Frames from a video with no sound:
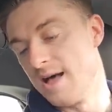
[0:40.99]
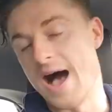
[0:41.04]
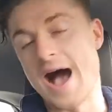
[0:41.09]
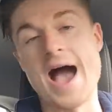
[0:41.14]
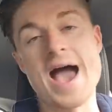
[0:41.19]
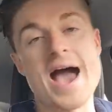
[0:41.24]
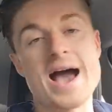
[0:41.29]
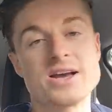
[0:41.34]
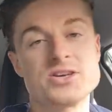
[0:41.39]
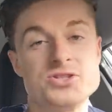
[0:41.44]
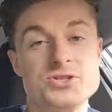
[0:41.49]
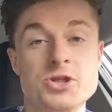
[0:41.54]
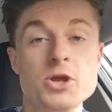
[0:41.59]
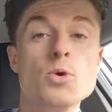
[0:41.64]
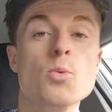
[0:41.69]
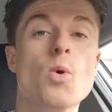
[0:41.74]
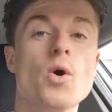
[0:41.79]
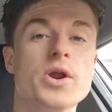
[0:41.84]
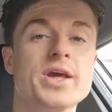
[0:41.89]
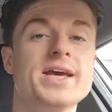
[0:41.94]
Ajax
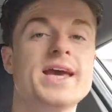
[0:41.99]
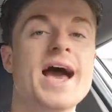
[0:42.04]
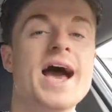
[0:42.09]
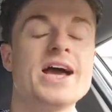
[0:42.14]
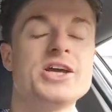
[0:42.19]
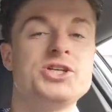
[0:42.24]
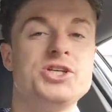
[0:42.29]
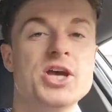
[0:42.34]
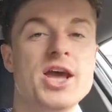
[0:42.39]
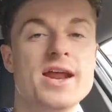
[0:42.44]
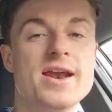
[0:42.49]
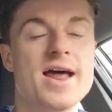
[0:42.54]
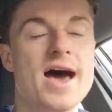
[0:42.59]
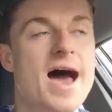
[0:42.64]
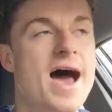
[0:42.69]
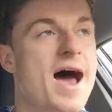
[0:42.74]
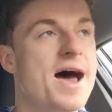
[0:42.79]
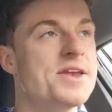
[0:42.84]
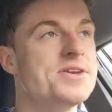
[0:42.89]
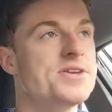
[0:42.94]
do want to cash in
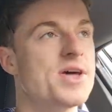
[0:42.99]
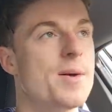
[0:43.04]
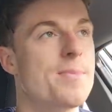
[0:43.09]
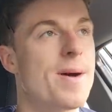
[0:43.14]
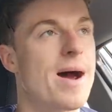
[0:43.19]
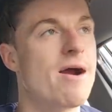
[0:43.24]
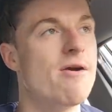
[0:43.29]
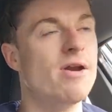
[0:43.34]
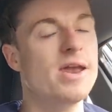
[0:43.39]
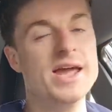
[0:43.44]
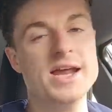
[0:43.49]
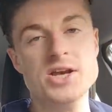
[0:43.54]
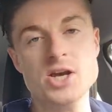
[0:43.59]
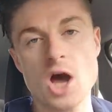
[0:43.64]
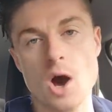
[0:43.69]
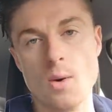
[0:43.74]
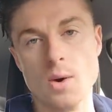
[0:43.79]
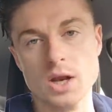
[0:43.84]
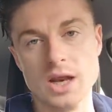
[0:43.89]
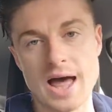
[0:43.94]
and apparently
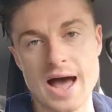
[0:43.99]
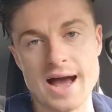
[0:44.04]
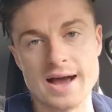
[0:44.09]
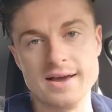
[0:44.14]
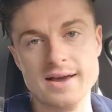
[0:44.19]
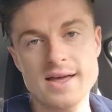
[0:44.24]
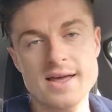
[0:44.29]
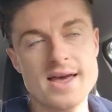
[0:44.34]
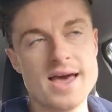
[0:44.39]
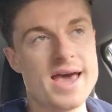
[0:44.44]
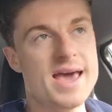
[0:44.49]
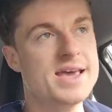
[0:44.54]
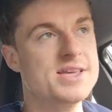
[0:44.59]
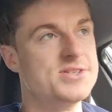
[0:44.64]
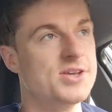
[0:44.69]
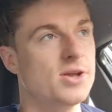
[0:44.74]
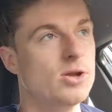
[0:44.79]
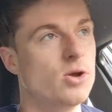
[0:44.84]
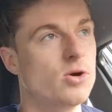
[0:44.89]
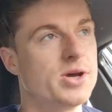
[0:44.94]
Noah Lang
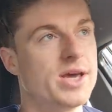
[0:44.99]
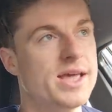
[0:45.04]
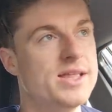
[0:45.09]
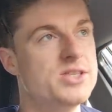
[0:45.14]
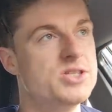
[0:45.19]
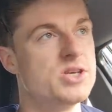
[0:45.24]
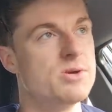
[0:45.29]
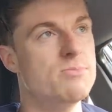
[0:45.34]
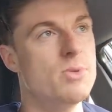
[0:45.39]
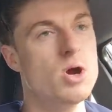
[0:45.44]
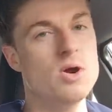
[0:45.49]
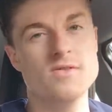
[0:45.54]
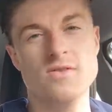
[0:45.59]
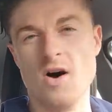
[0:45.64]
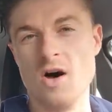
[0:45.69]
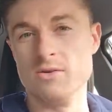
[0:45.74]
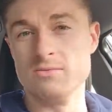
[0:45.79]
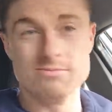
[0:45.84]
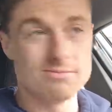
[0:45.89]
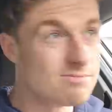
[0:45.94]
is looking to move
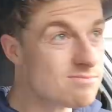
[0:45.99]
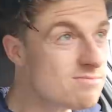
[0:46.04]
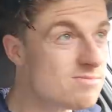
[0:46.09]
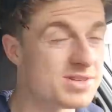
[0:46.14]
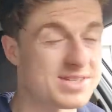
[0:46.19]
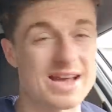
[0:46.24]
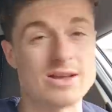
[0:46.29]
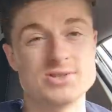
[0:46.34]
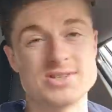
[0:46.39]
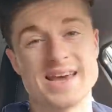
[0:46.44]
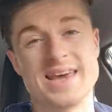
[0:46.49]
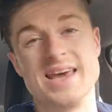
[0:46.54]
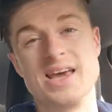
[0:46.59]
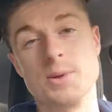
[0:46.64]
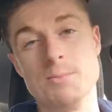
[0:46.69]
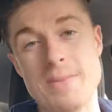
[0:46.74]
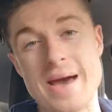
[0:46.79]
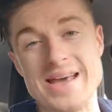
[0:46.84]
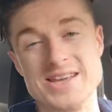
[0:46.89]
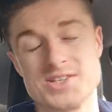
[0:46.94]
on. Sounds like it
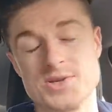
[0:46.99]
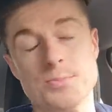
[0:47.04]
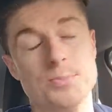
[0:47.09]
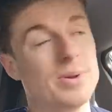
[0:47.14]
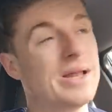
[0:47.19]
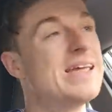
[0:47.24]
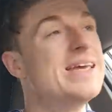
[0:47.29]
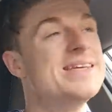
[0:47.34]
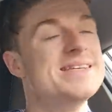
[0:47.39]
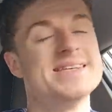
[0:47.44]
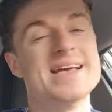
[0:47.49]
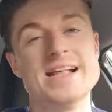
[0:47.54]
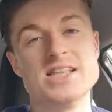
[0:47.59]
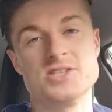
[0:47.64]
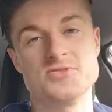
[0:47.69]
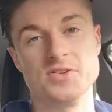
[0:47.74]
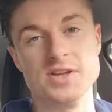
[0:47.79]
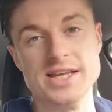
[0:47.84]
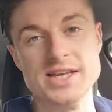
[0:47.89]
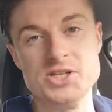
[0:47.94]
makes complete
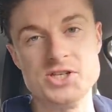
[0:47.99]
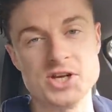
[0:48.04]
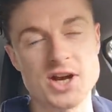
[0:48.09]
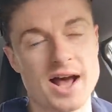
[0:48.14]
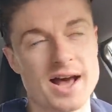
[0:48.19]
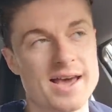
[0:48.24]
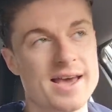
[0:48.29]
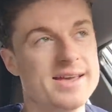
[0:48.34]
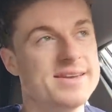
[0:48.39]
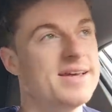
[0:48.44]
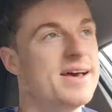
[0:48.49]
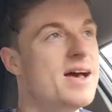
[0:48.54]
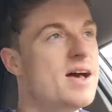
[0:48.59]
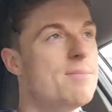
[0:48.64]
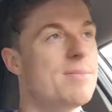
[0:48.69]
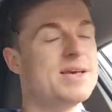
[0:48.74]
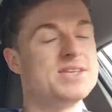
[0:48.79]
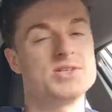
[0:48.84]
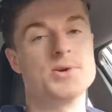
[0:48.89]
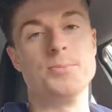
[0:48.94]
sense for Leeds United,
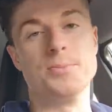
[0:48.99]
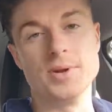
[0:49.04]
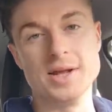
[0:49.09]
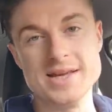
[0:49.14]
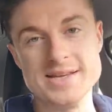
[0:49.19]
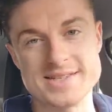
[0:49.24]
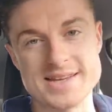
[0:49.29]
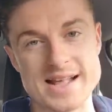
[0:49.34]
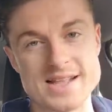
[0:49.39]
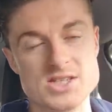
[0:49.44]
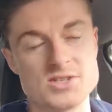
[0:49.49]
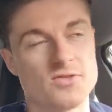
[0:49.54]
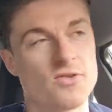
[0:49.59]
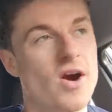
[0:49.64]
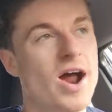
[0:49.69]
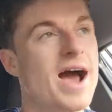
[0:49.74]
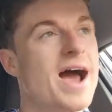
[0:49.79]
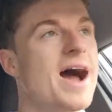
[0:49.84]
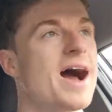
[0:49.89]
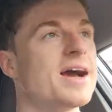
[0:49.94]
makes complete sense
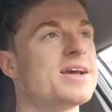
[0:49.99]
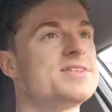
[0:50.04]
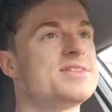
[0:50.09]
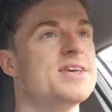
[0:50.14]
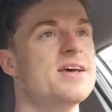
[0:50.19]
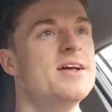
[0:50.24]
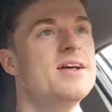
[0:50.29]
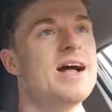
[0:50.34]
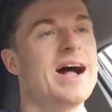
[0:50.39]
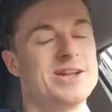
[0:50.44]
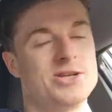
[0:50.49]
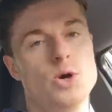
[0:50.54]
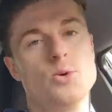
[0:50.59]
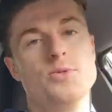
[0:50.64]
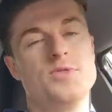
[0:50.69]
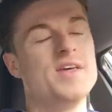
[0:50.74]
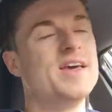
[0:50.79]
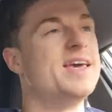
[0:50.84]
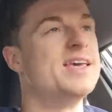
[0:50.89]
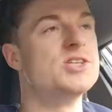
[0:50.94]
for Ajax. I
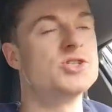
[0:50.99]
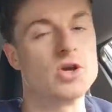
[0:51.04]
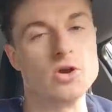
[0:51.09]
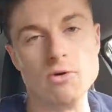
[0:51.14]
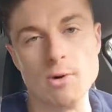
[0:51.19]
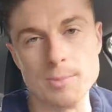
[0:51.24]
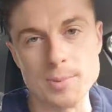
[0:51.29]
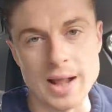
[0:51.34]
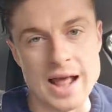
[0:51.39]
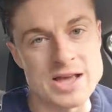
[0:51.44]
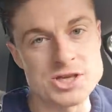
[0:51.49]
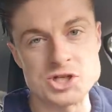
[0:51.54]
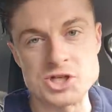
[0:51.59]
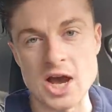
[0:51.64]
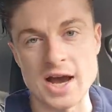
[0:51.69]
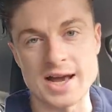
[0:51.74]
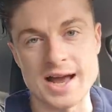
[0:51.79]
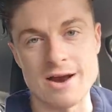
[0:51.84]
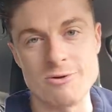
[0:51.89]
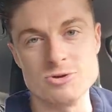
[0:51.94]
don't think he's going to replace
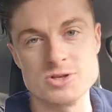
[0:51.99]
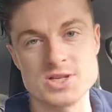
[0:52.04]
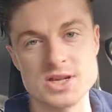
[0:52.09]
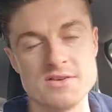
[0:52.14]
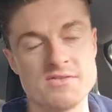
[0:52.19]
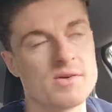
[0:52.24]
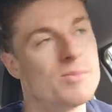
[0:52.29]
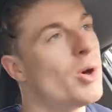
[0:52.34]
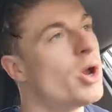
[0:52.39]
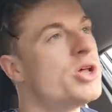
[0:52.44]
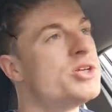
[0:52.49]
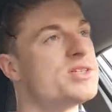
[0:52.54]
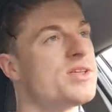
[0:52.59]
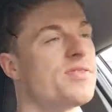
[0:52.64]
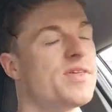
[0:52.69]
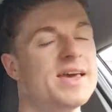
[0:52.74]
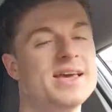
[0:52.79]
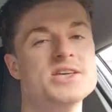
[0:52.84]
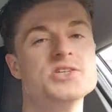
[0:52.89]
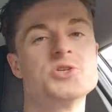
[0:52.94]
Jack Harrison, if I'm honest. I
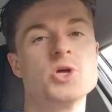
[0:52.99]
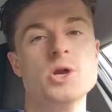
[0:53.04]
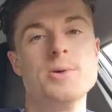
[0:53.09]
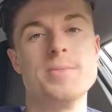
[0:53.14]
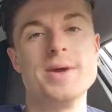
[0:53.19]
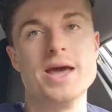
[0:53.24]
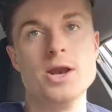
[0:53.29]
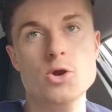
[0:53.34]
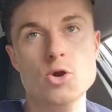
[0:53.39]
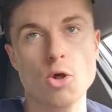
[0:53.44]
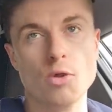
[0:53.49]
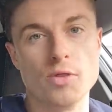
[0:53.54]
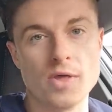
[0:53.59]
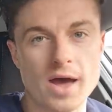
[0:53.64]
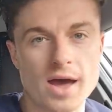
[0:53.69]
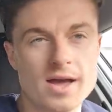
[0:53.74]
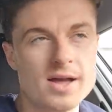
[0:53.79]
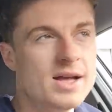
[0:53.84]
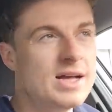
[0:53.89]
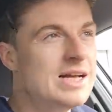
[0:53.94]
think he's going to be
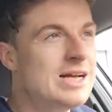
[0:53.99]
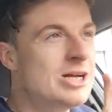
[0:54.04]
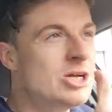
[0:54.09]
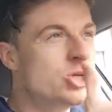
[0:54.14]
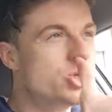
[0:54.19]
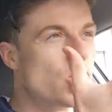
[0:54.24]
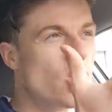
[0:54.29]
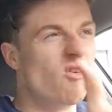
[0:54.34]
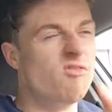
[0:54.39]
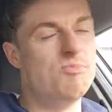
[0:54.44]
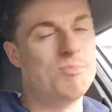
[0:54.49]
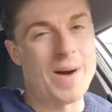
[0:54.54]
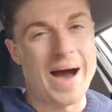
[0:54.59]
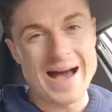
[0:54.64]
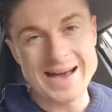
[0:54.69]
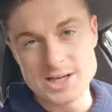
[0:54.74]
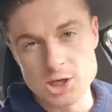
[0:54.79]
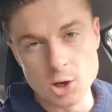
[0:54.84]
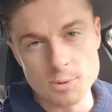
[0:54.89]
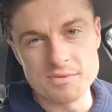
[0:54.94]
another sort of
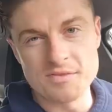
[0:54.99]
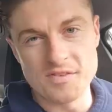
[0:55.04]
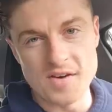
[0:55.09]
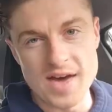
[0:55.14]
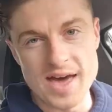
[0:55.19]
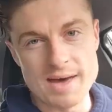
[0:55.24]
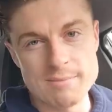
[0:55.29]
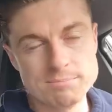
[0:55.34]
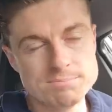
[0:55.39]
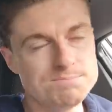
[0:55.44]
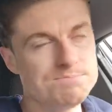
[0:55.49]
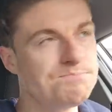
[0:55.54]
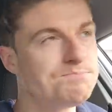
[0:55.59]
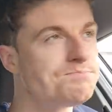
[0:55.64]
backup for him.